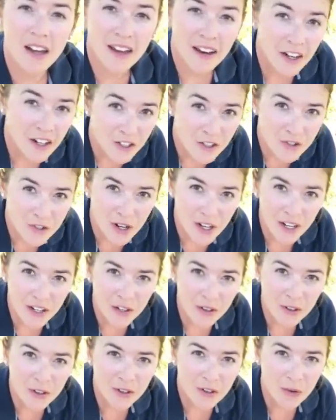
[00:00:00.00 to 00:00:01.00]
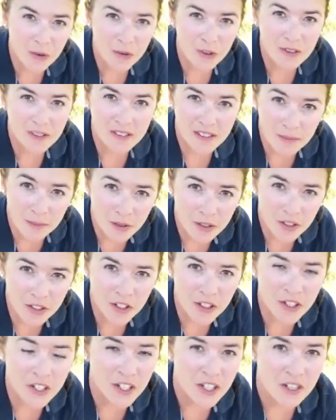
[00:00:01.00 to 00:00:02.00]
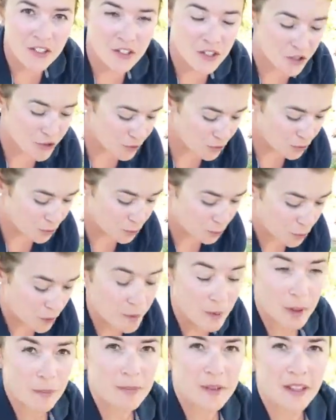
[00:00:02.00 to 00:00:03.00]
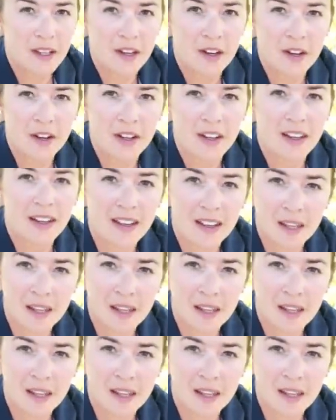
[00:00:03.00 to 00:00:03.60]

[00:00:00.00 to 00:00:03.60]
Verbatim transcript: hair dryer or similar to warm up the area